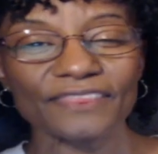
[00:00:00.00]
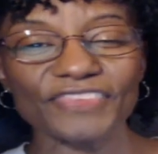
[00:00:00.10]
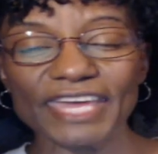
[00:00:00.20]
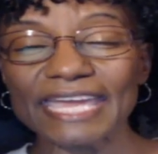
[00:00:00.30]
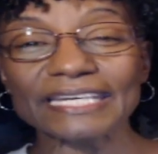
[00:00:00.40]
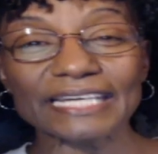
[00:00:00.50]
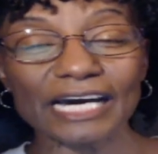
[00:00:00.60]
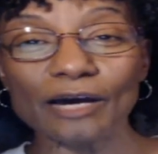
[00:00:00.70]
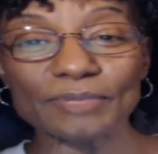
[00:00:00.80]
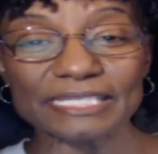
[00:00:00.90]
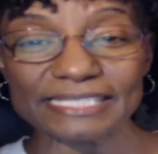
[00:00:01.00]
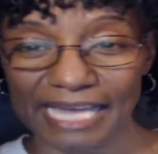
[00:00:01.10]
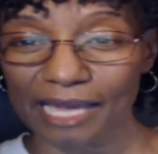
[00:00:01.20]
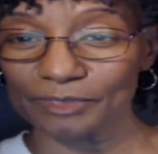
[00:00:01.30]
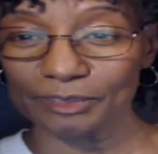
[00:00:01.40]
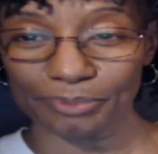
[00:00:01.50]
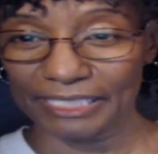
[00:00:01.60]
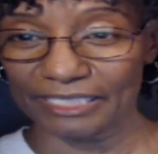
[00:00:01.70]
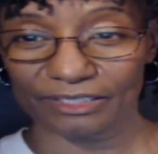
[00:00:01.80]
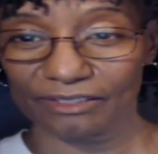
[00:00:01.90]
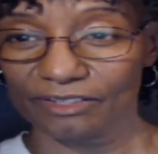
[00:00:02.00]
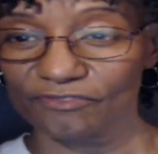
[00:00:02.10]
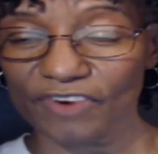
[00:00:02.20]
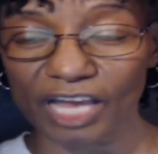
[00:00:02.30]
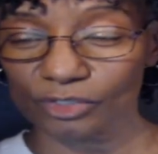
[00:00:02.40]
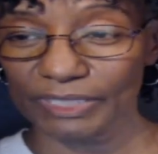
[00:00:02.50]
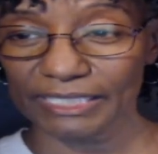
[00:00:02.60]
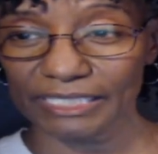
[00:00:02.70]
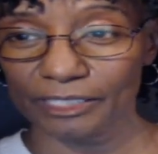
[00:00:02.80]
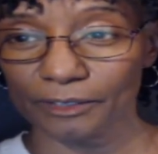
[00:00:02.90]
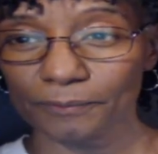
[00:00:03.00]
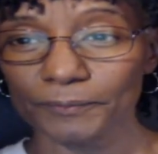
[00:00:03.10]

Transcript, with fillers: Then cometh Simon Peter following him,